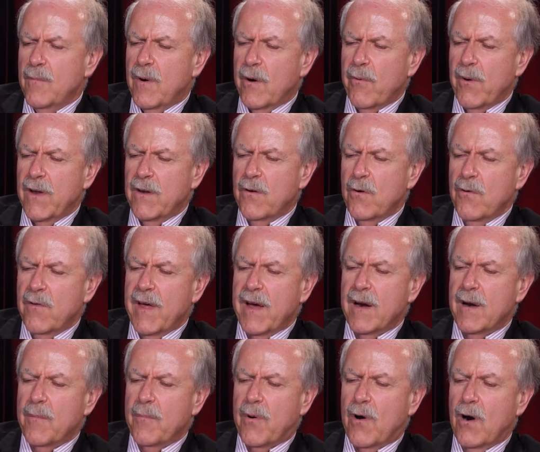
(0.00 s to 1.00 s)
But we do
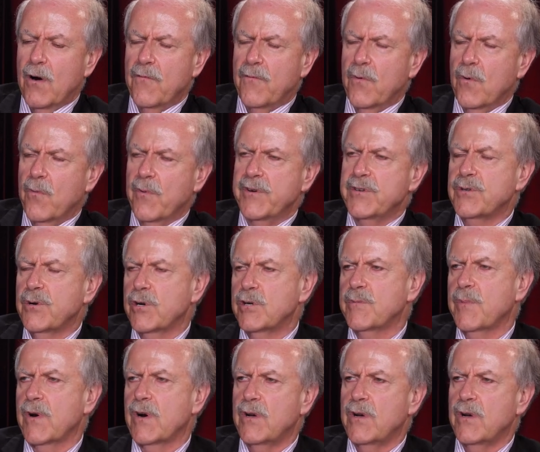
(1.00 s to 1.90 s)
that in part through research,